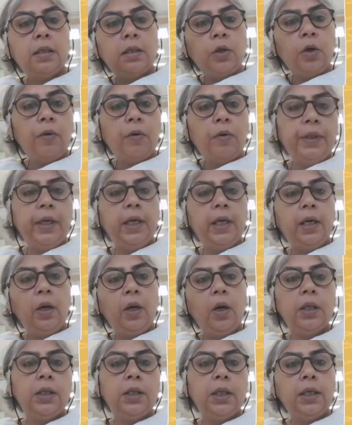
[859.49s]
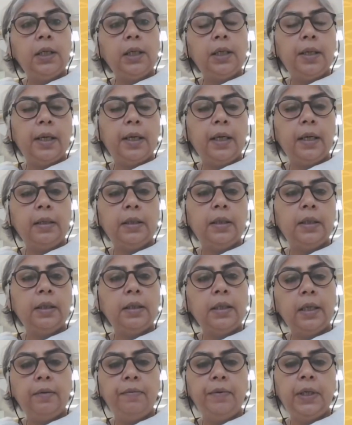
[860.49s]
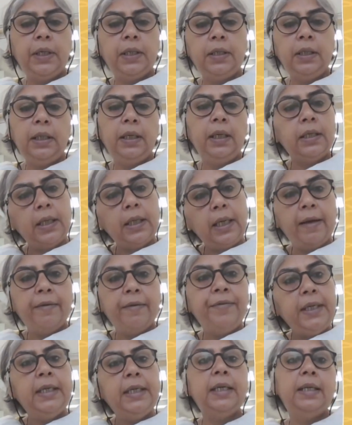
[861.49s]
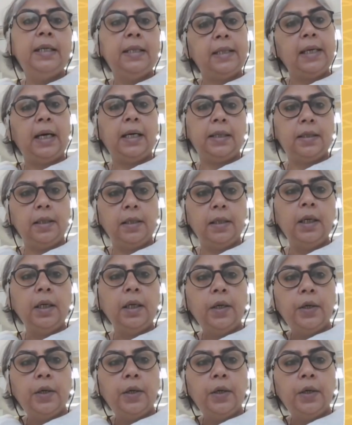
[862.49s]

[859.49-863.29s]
of the ecological crisis that we are seeing is an everyday disaster.